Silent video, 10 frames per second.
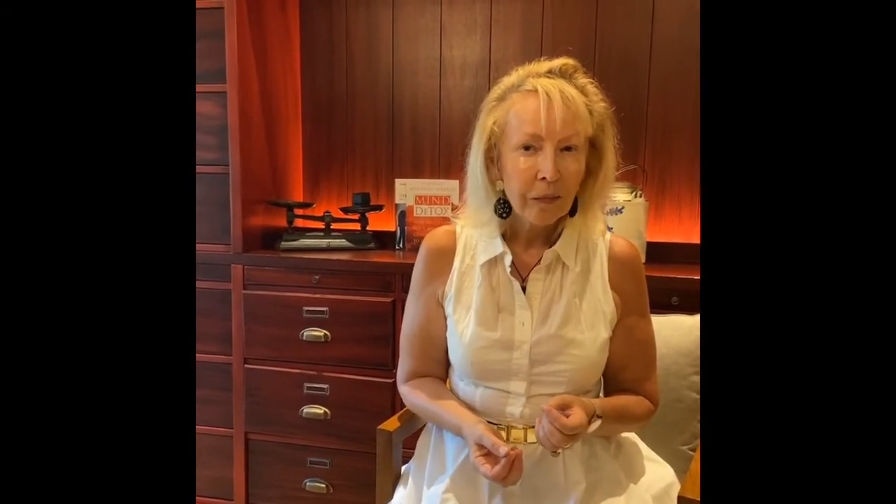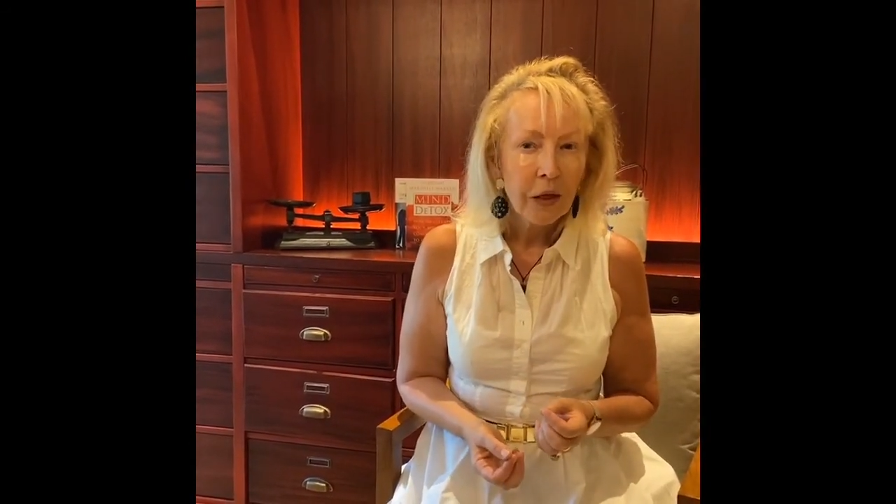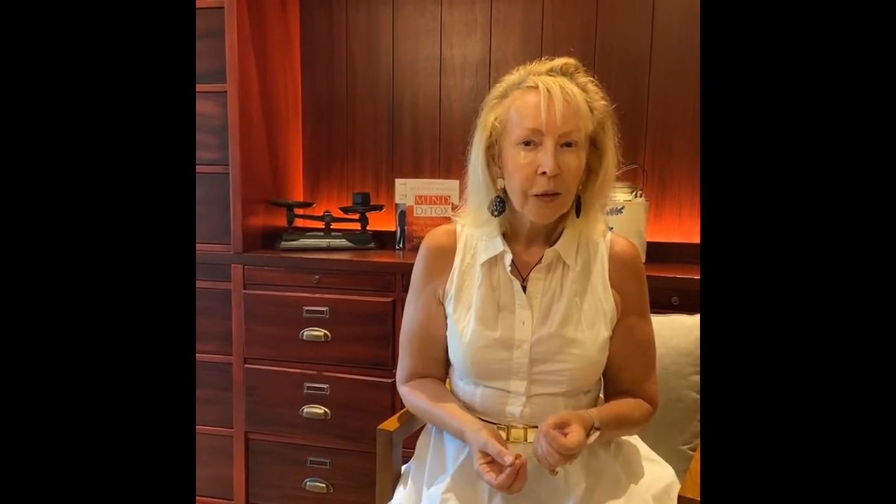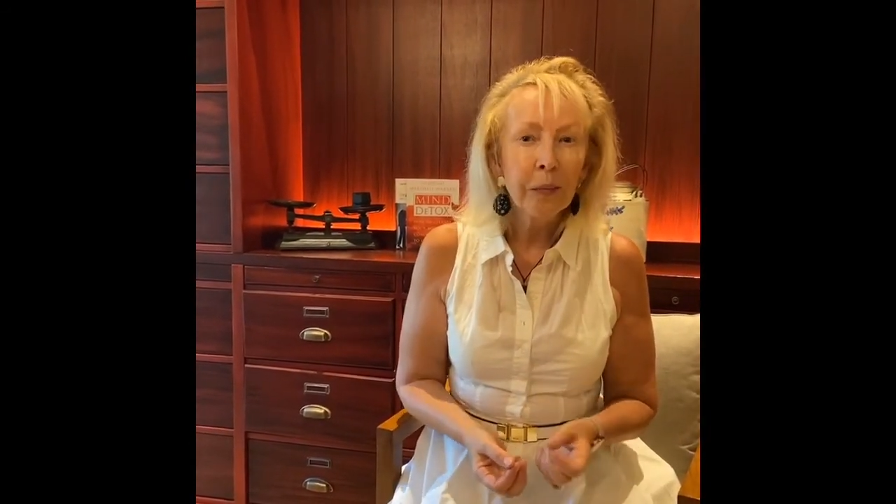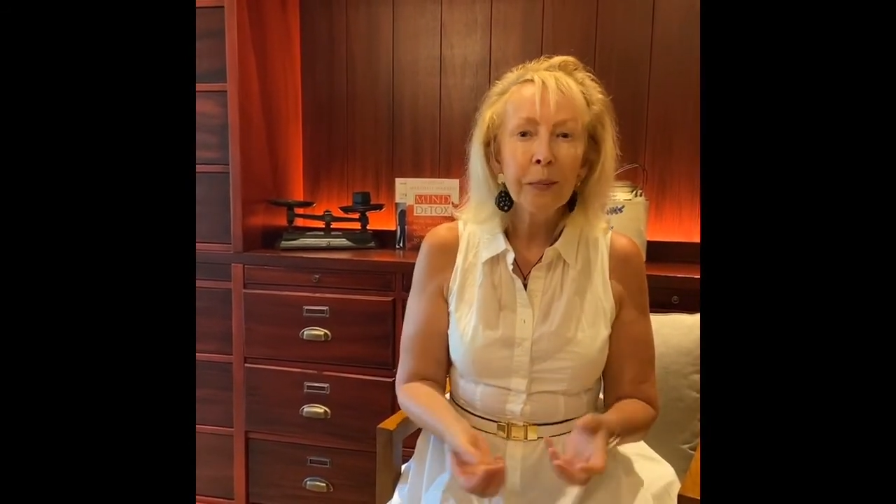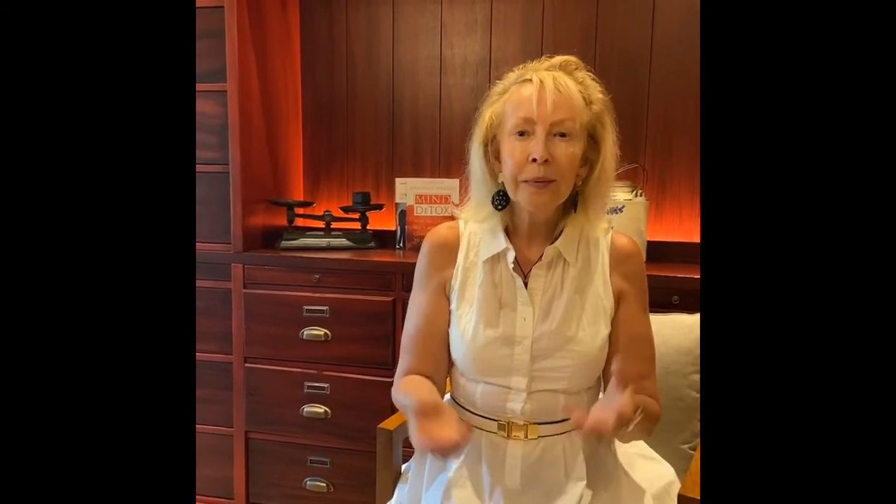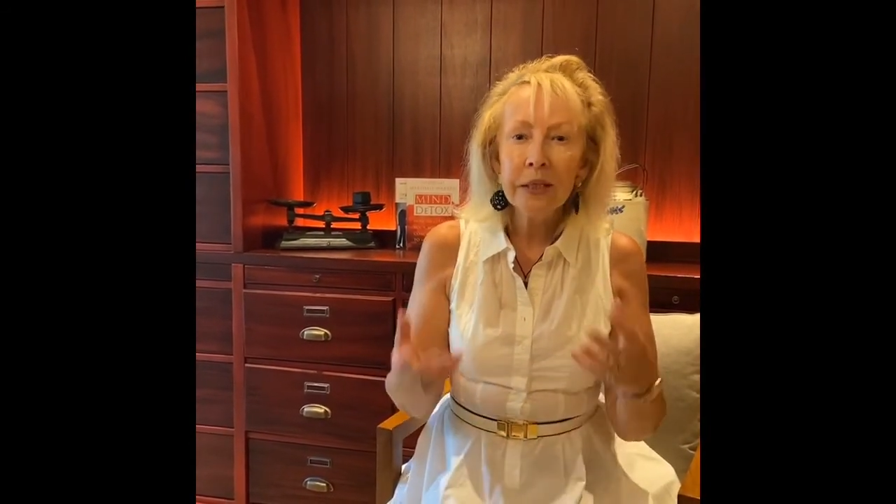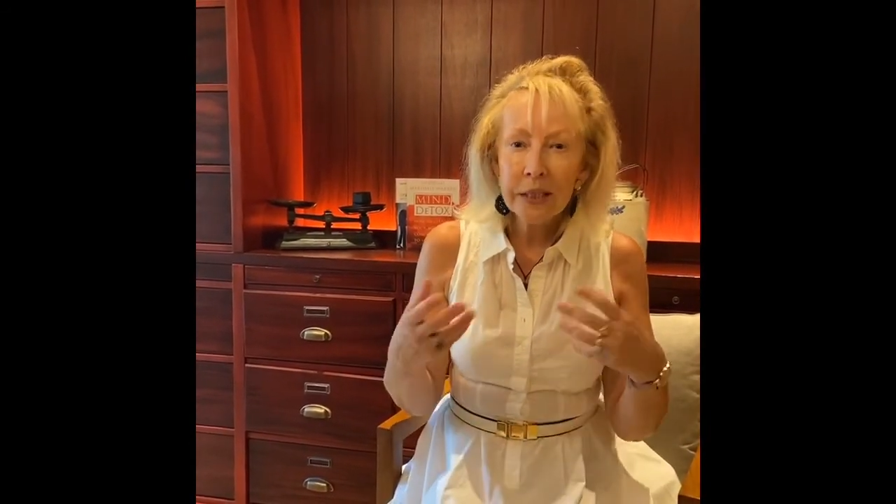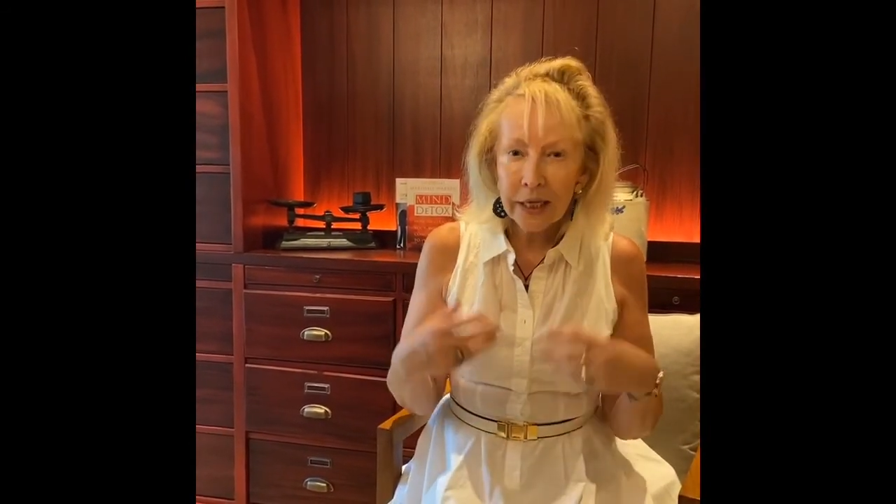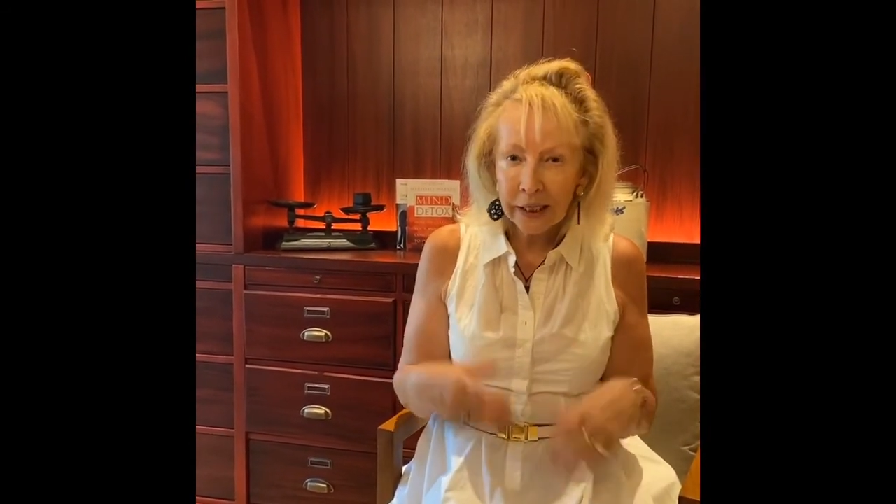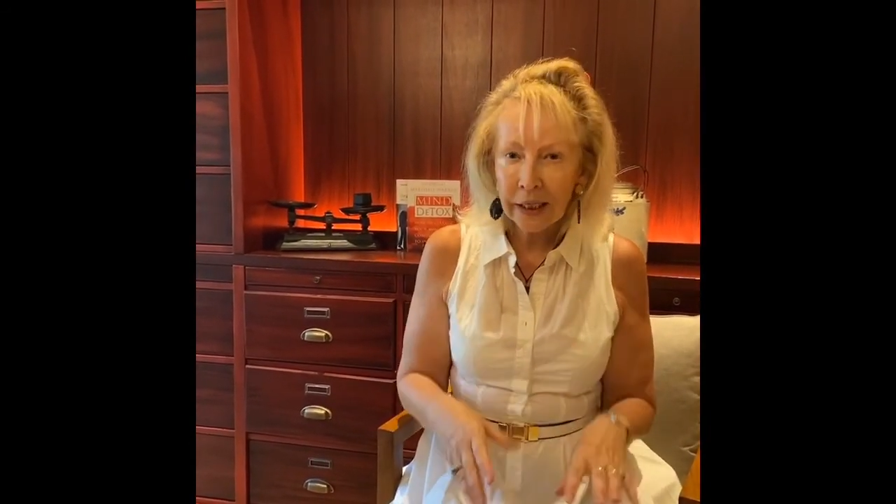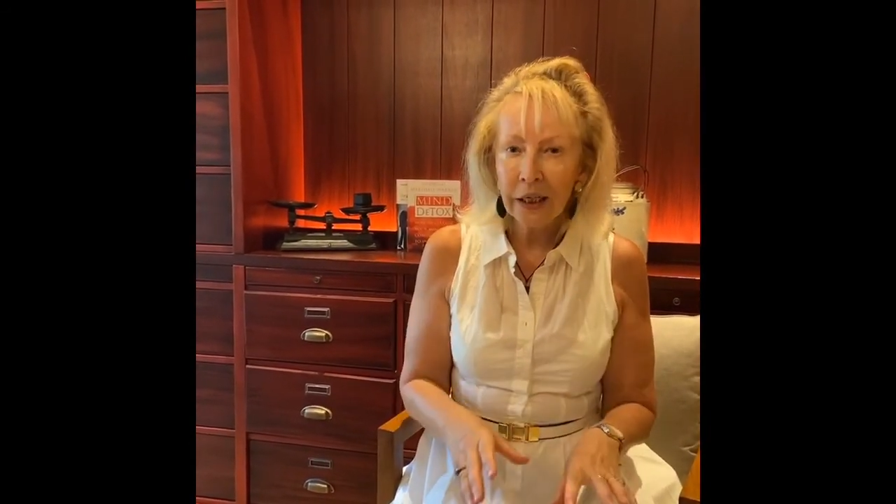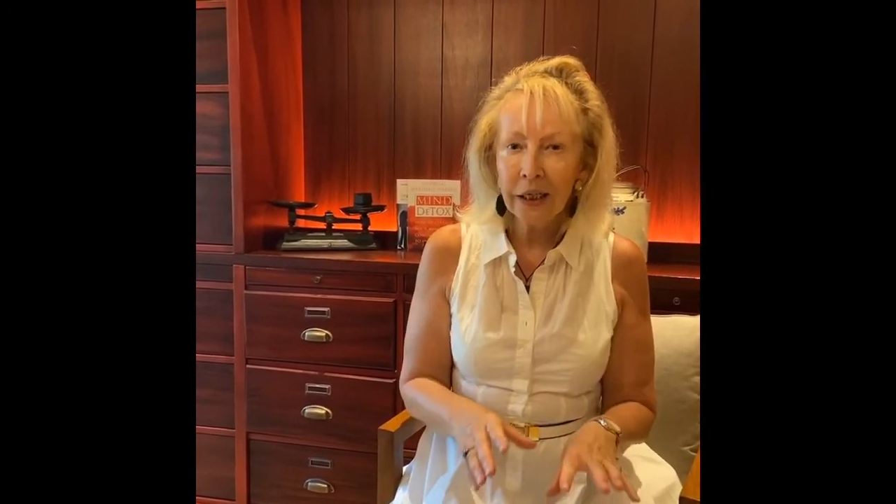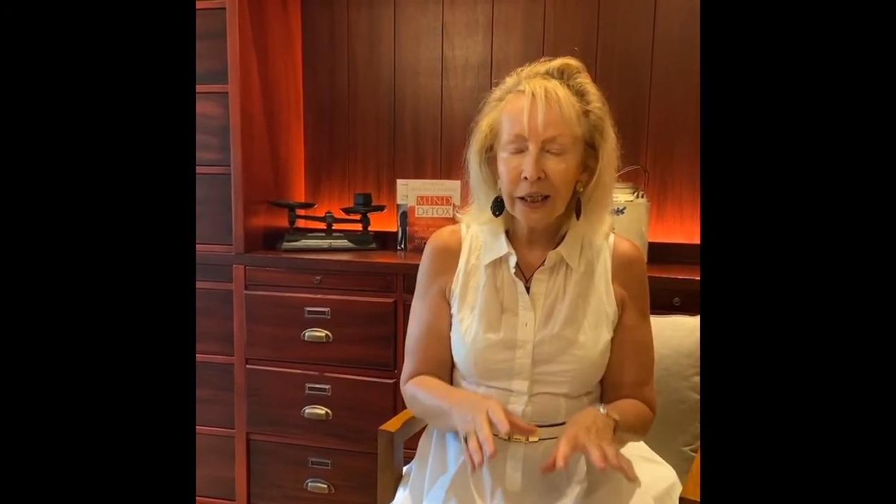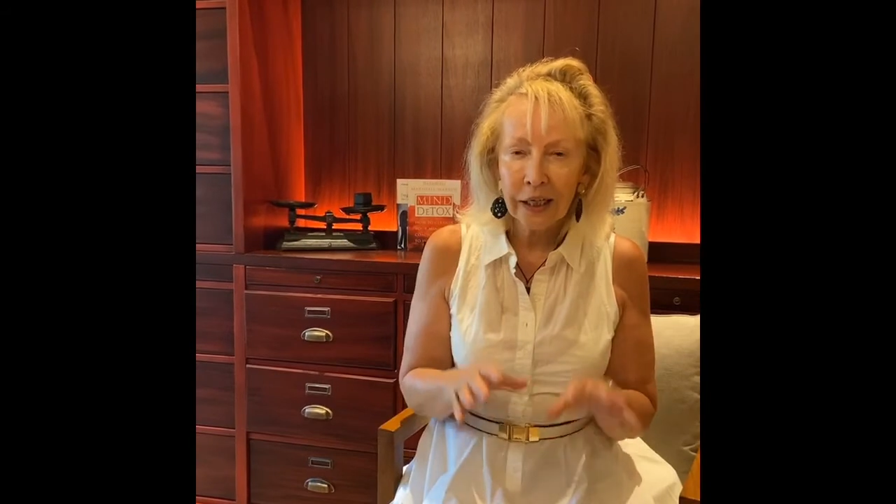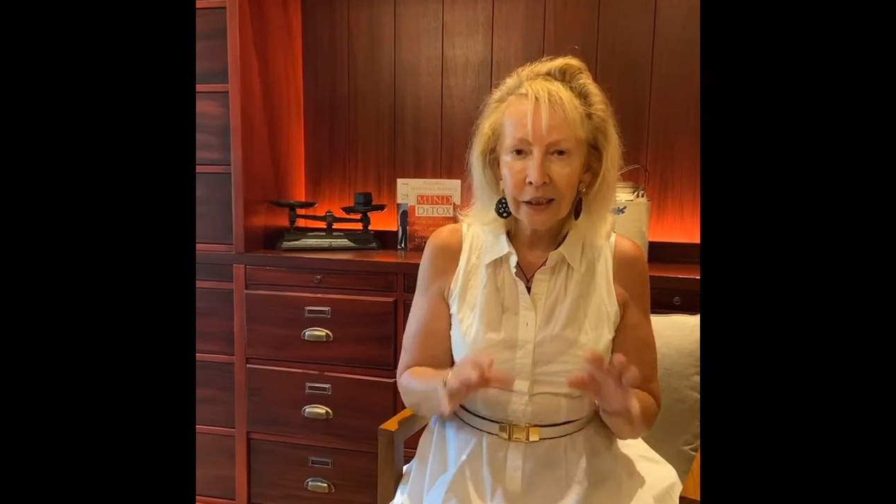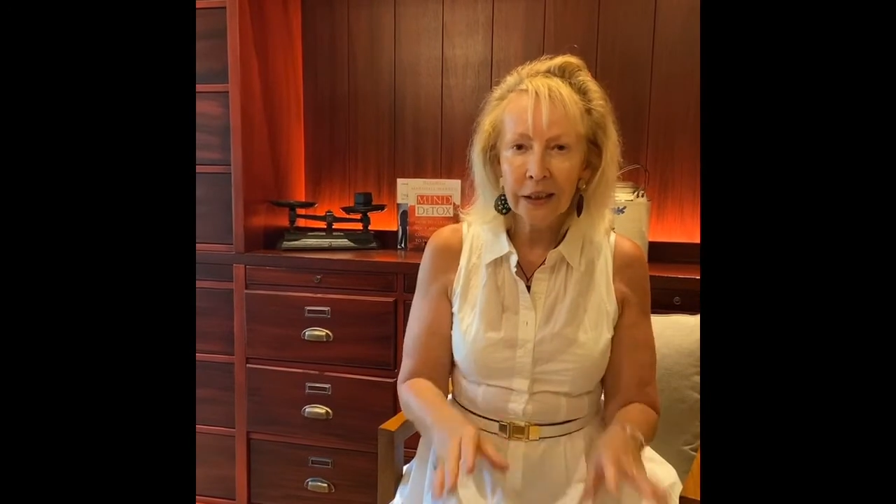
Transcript: but particularly in the